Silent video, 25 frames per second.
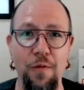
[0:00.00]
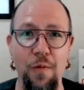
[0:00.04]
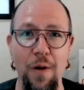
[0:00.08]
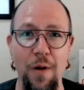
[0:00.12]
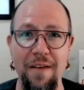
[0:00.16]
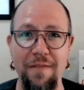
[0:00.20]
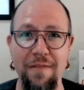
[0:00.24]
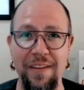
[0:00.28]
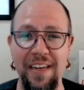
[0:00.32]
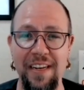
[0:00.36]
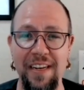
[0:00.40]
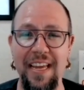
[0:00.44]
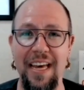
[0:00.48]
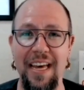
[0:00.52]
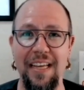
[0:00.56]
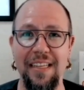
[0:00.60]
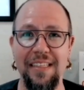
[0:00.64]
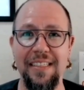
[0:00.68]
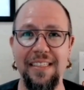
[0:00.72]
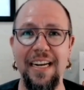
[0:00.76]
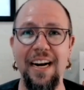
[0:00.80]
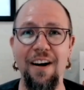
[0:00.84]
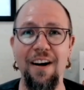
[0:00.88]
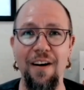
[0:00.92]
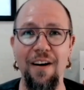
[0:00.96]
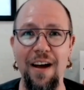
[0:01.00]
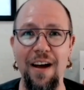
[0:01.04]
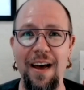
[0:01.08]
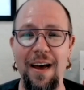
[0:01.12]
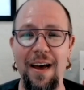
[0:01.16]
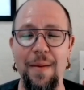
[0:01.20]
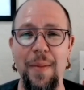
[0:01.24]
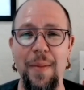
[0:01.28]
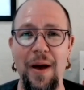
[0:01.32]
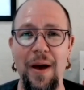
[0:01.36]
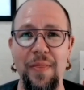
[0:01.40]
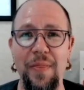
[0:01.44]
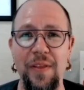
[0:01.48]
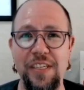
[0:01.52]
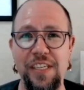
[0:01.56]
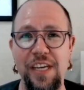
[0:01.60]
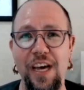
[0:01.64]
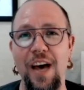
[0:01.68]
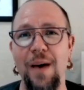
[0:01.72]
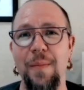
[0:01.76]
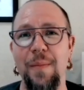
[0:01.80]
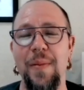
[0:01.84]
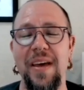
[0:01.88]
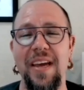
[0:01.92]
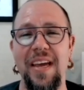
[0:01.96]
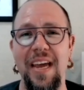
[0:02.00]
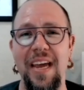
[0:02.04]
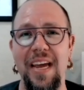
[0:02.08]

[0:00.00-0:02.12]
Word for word: Raven Kaldera about the topic.